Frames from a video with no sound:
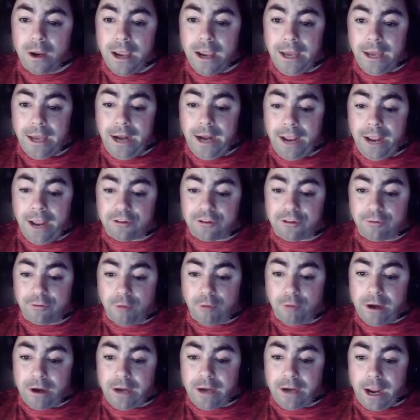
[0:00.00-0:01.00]
and as of
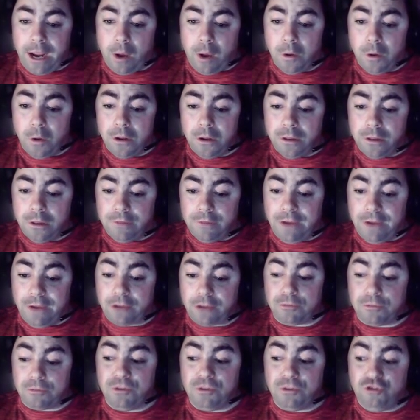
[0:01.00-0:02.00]
right now, the
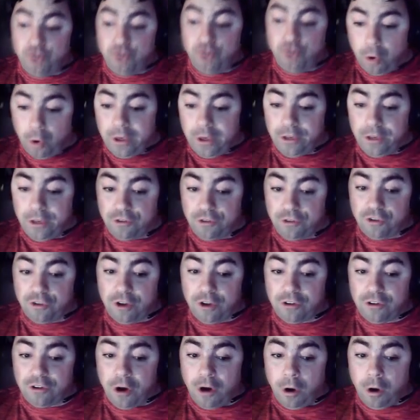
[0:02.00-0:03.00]
vast majority of the
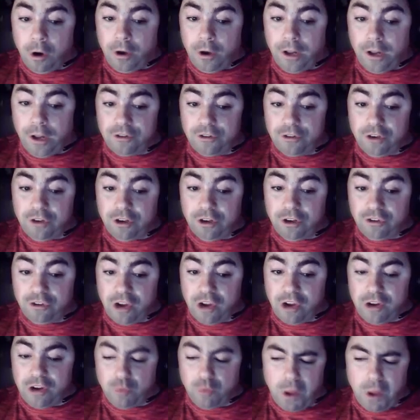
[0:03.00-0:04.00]
sites are not seeing a
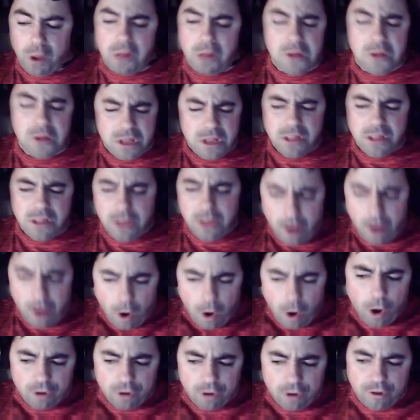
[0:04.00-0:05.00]
change, while there
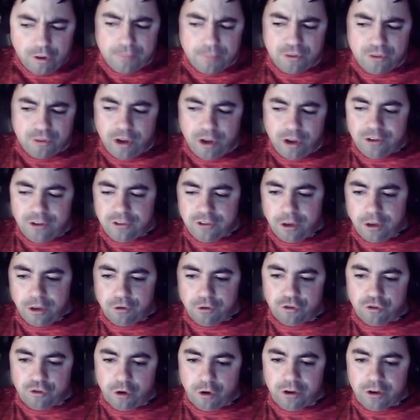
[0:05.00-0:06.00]
are some sites that are
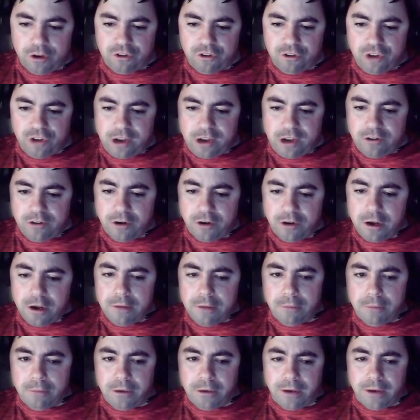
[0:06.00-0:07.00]
starting to change,
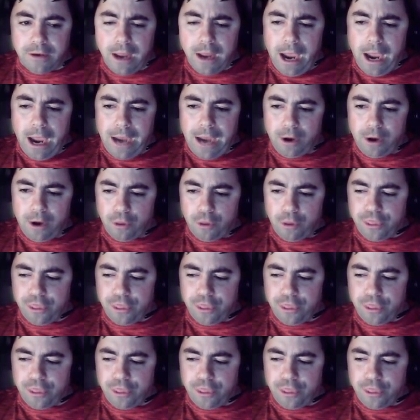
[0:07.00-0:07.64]
but I don't